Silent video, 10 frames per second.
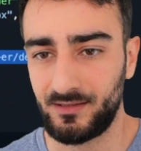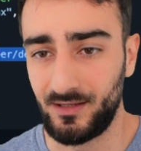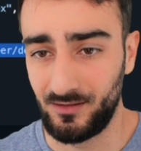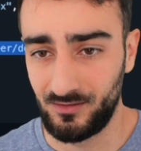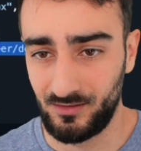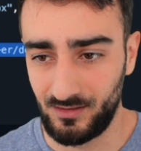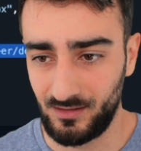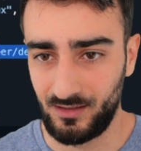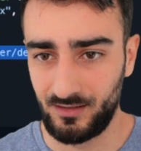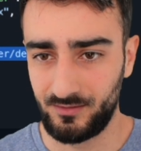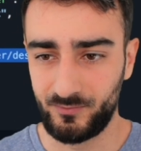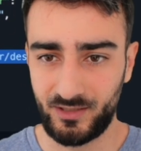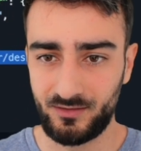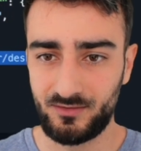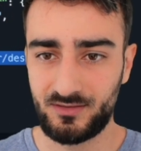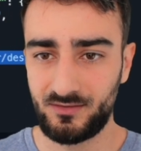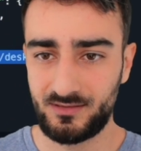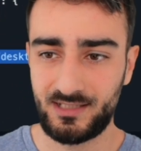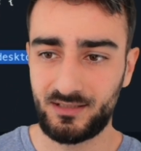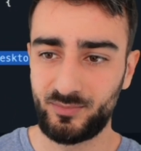Now, we can also
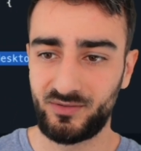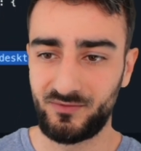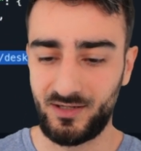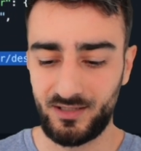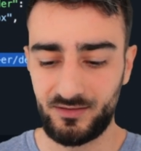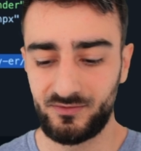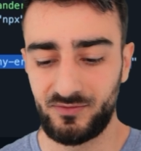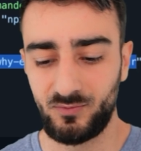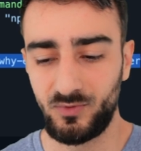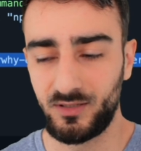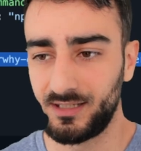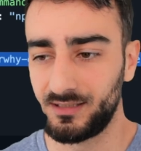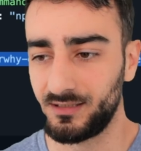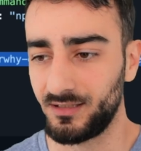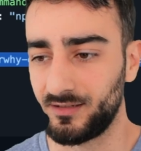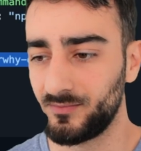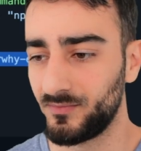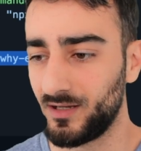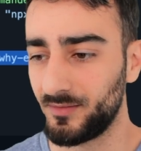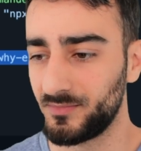set the provider for what LLM.
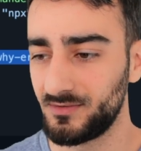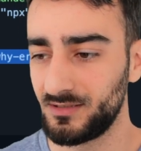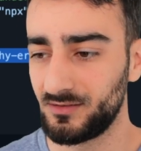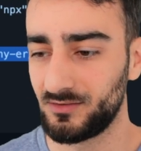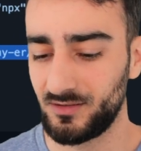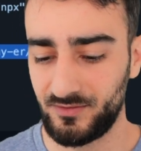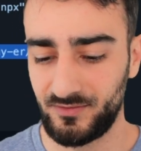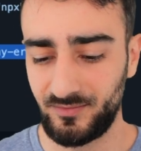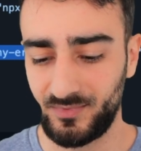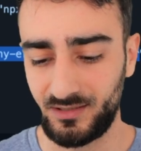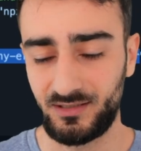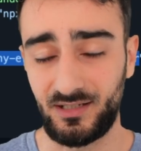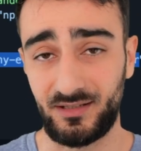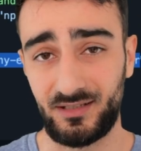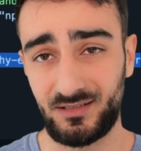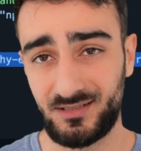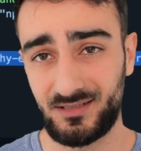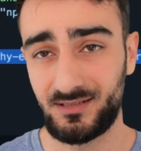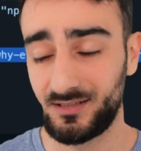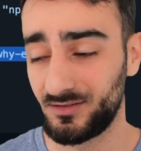I'm using Grok 3 Mini. I think this
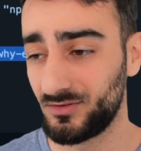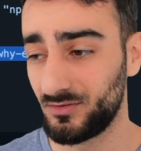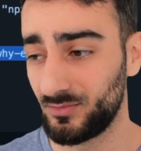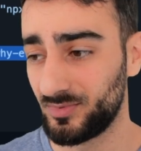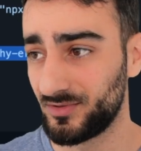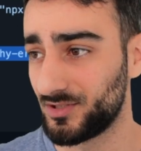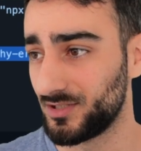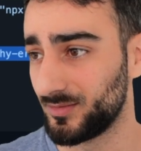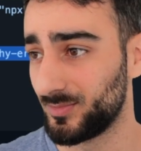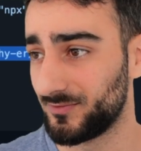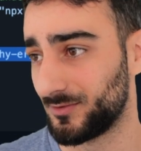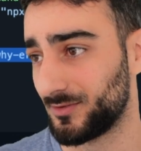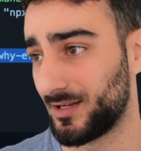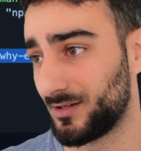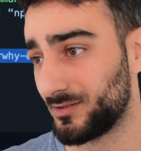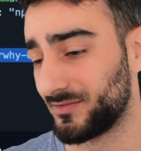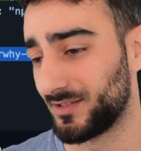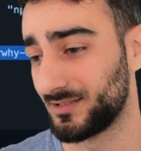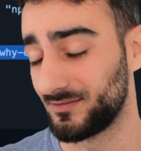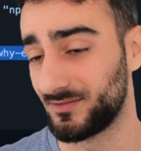is like super cheap for how
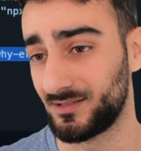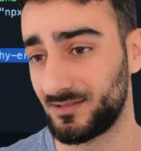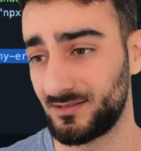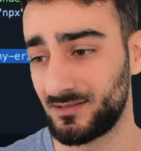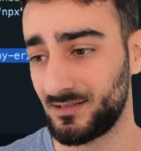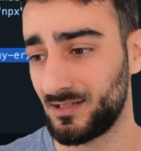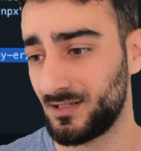effective it is.